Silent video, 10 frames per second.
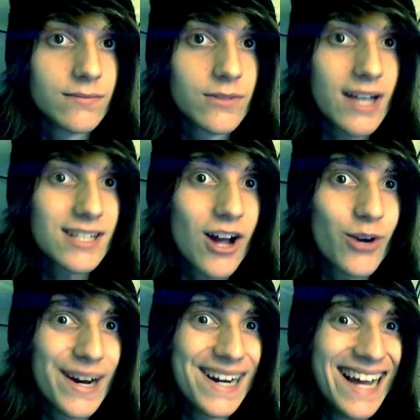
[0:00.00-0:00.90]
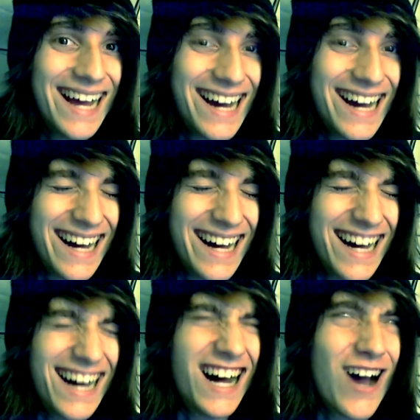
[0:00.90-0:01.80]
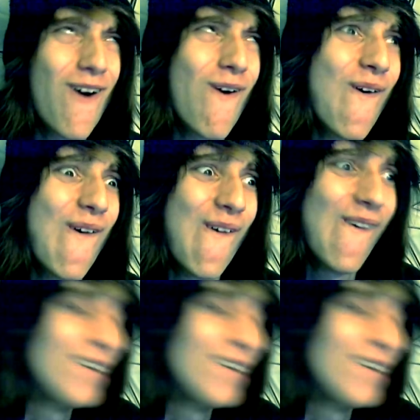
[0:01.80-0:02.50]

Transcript: So that's awkward. oh,